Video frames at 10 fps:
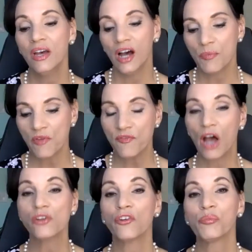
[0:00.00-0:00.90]
I'm the
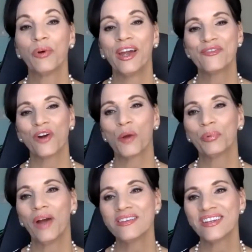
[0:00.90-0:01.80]
founder of Pray for Our
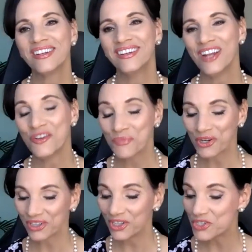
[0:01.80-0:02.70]
President, and we're
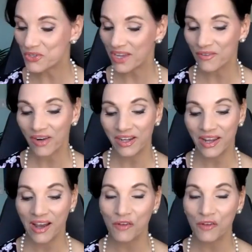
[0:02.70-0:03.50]
going to do that right now.